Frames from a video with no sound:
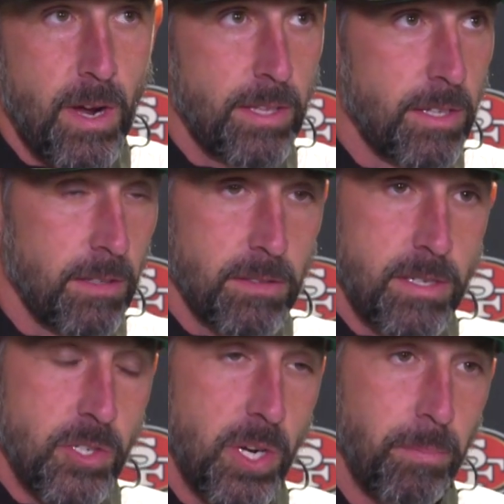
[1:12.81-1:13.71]
I think
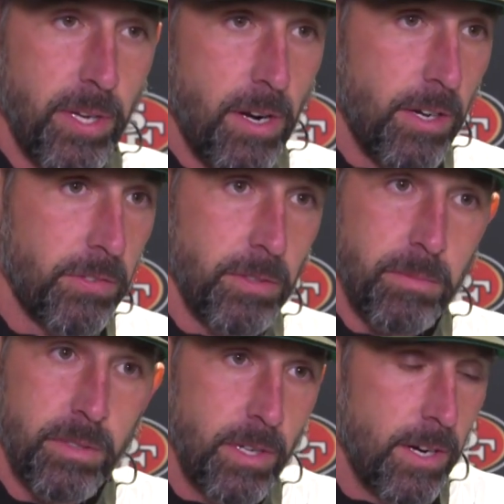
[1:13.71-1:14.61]
CJ played awesome.
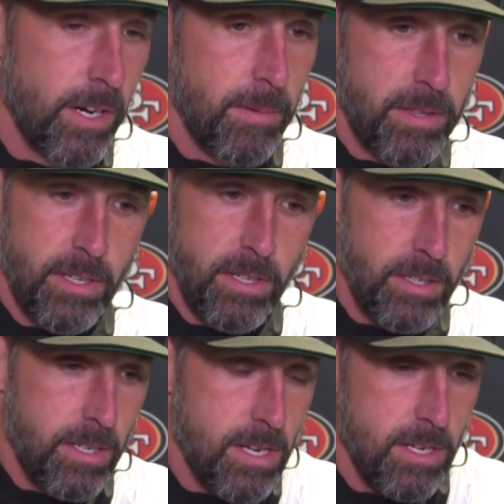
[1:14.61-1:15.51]
I thought
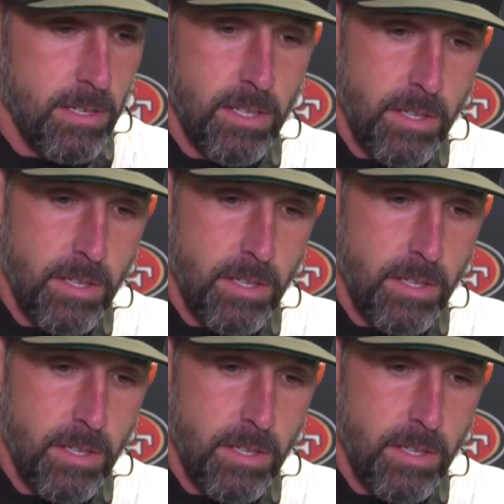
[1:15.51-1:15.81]
he